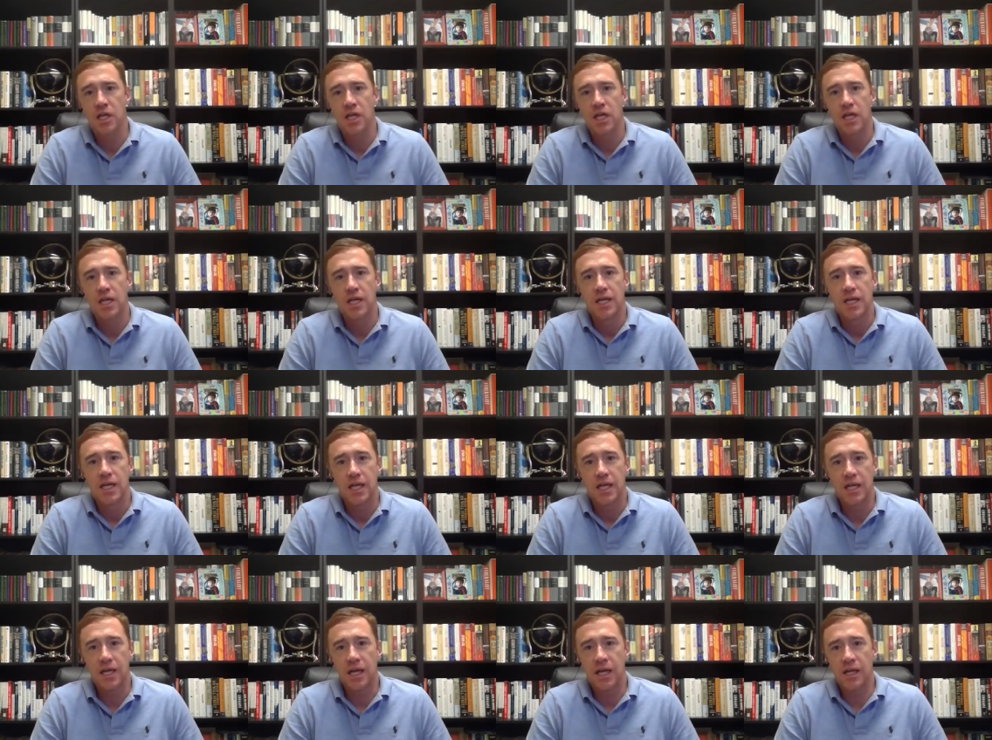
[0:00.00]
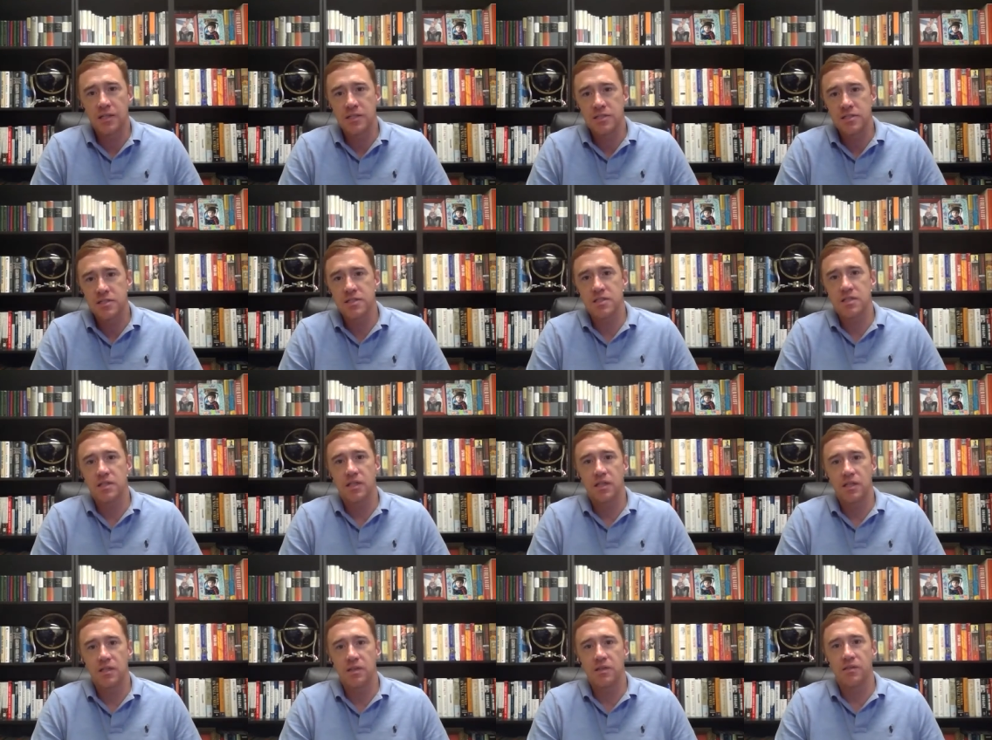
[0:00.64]
It's
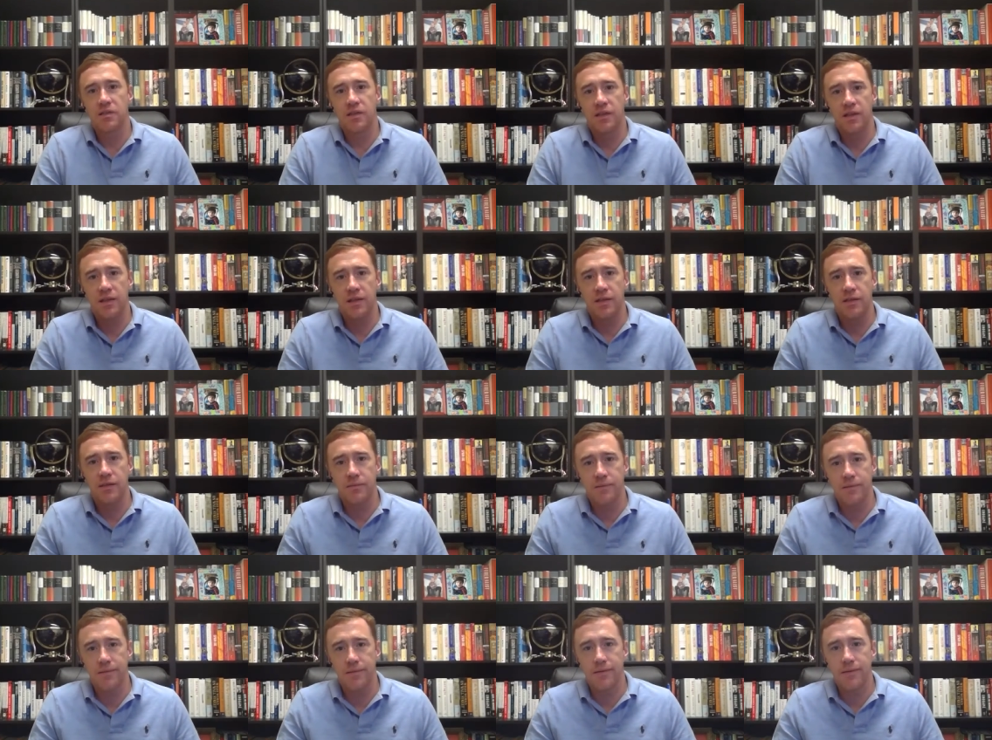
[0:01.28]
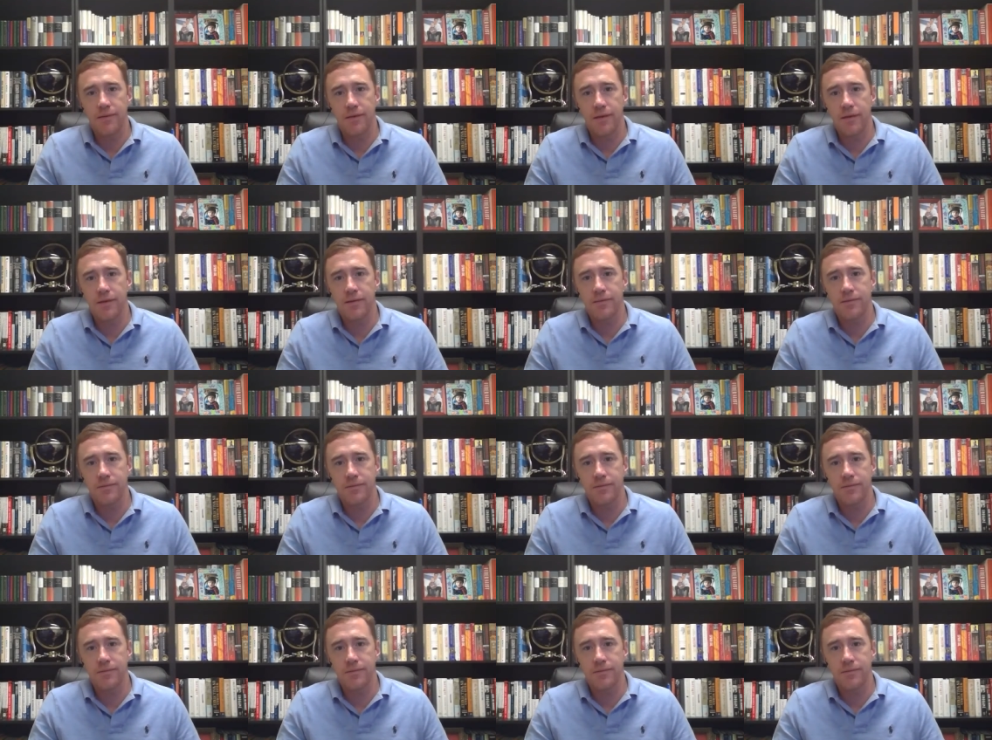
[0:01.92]
the, uh,